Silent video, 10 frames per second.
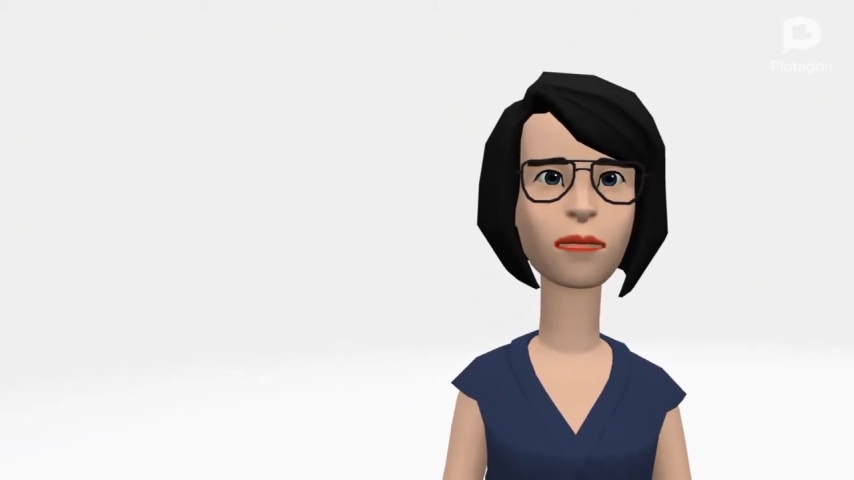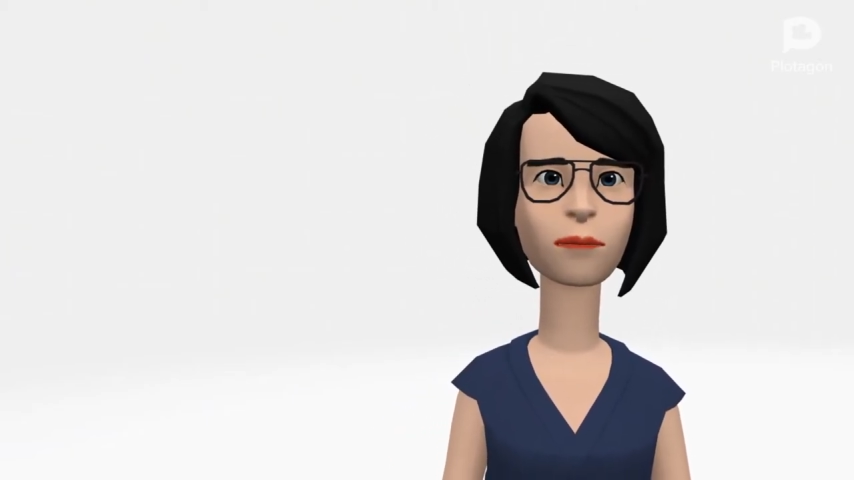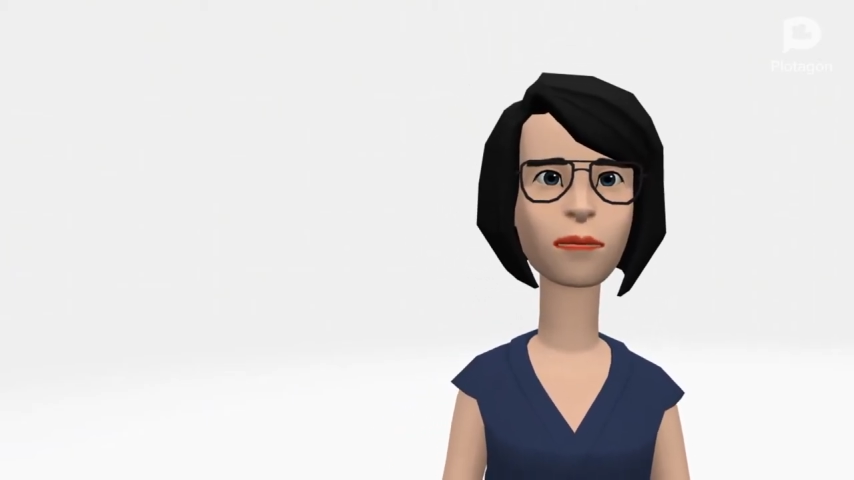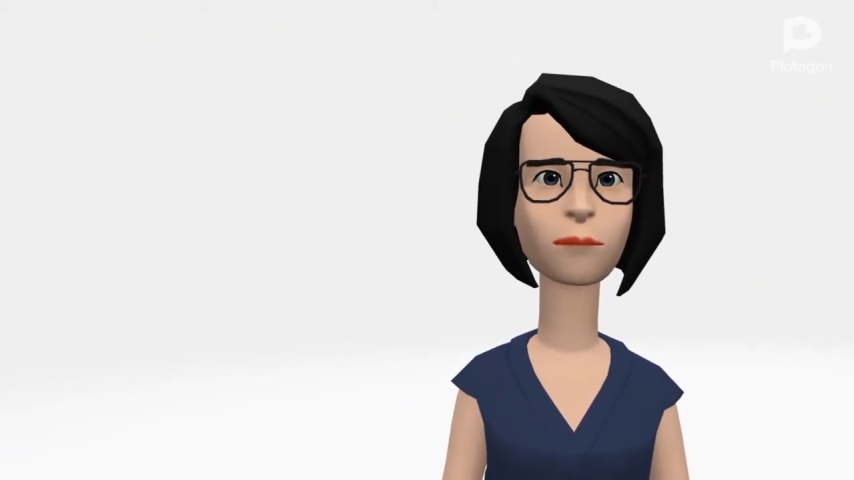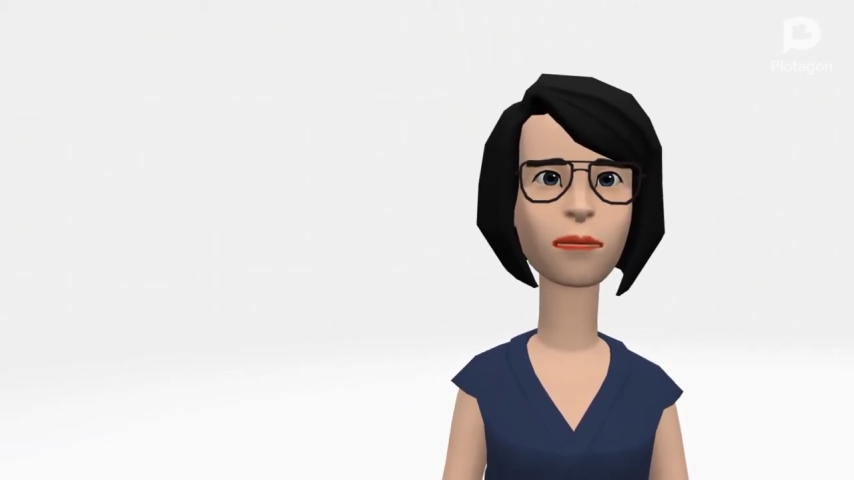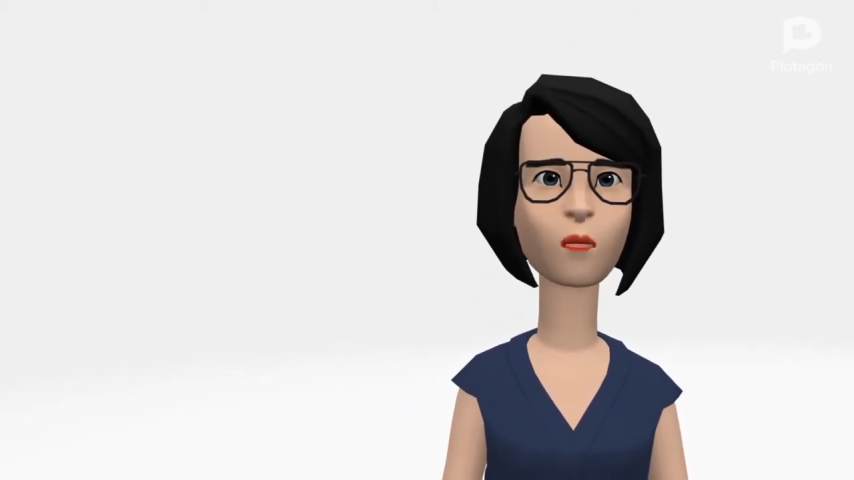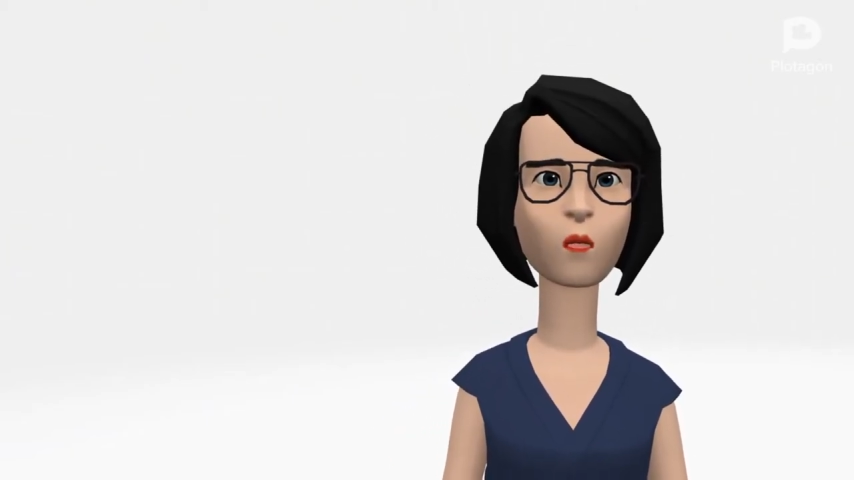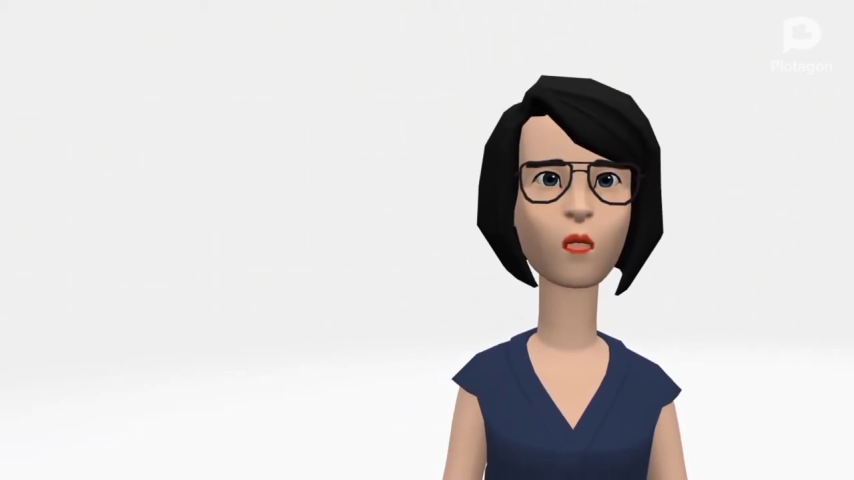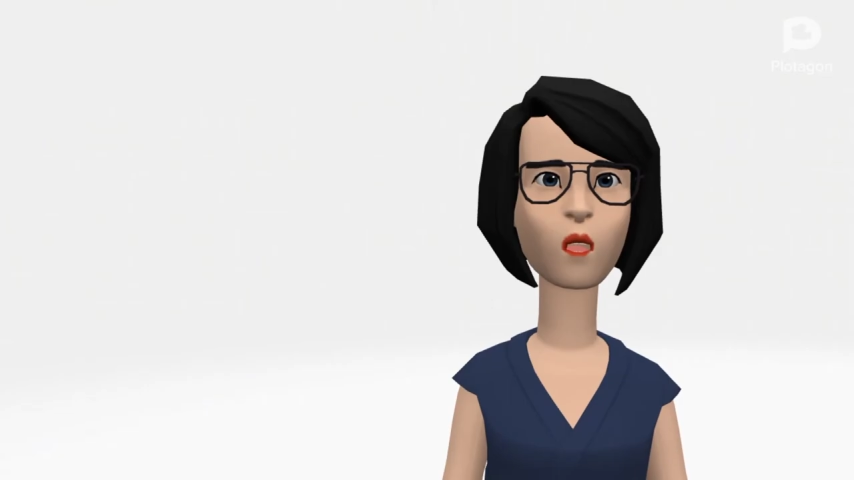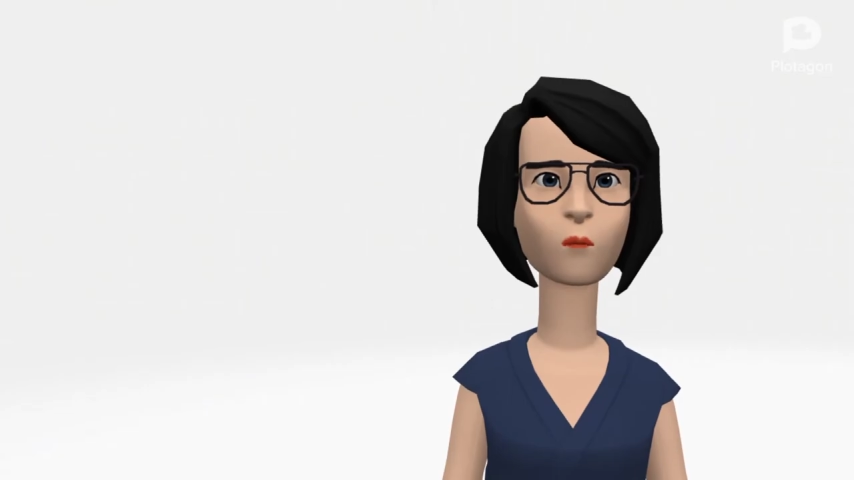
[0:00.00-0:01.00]
Nath's door
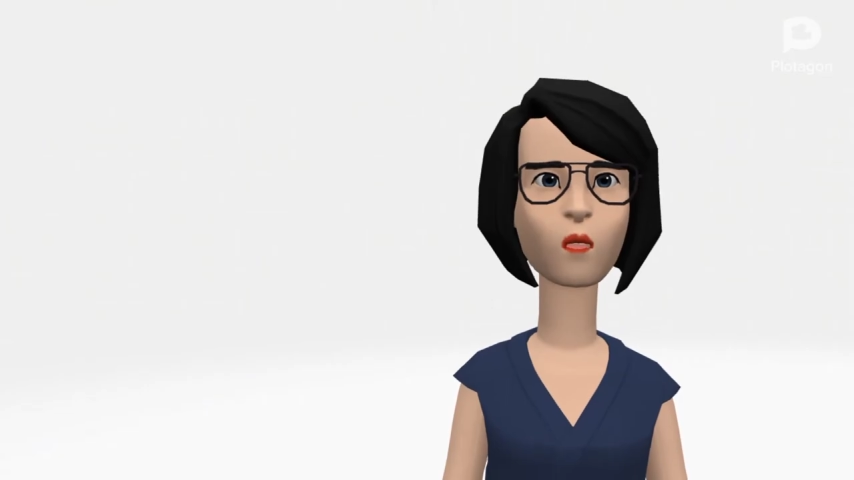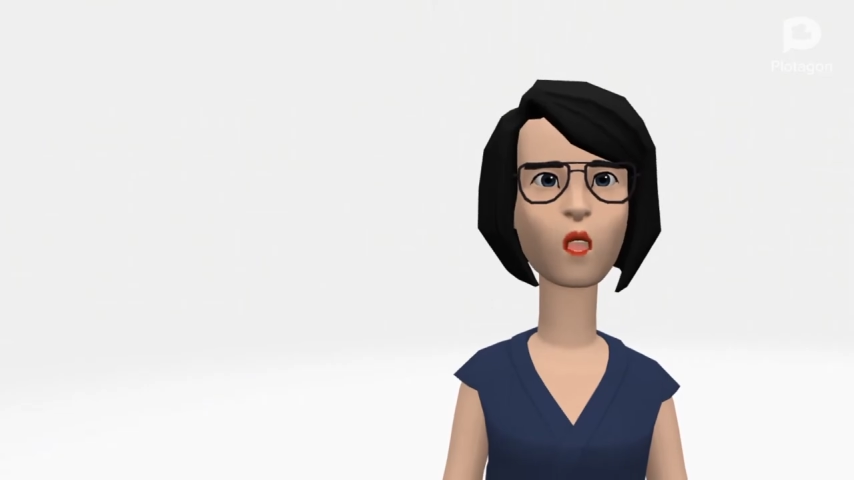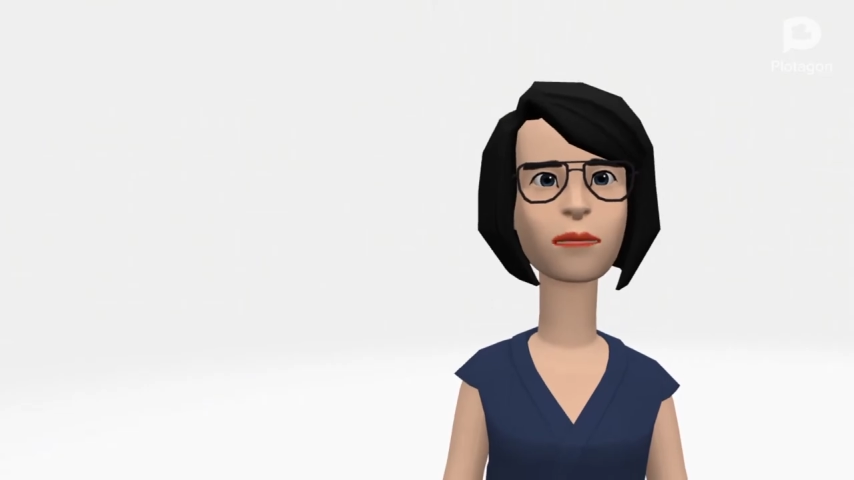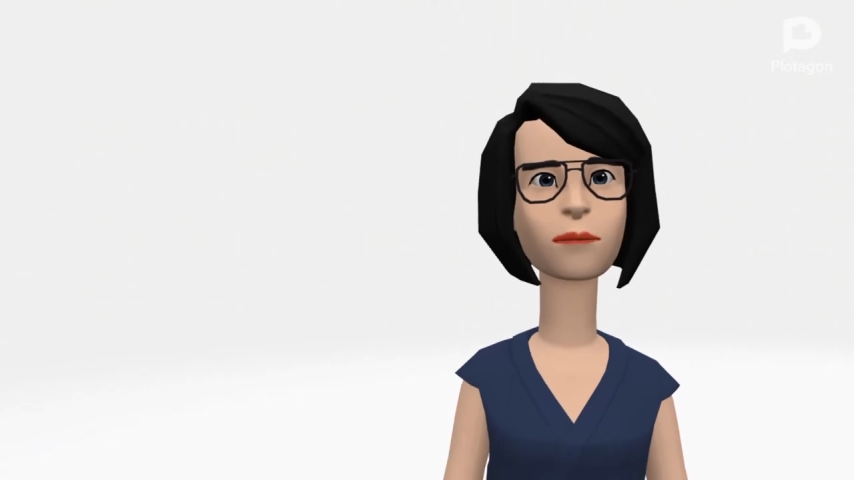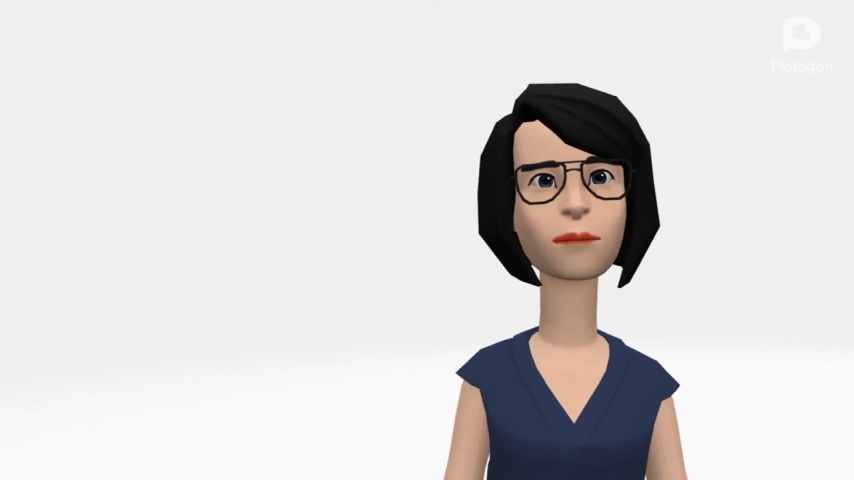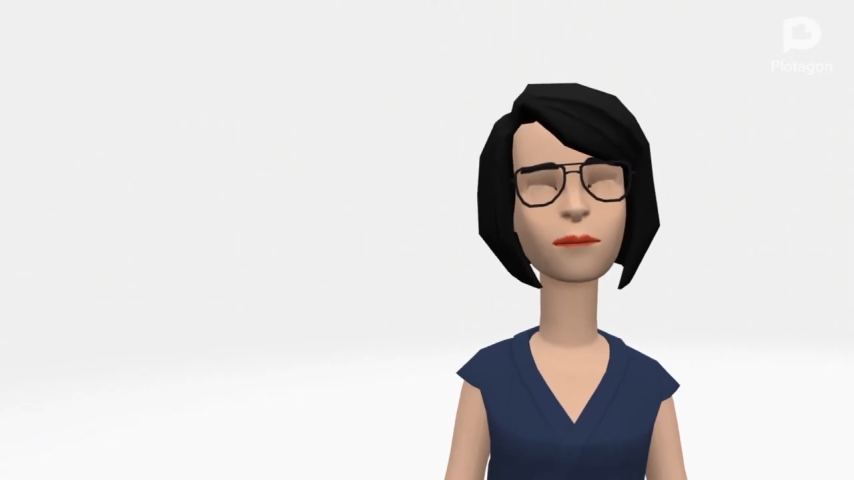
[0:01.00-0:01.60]
that evening.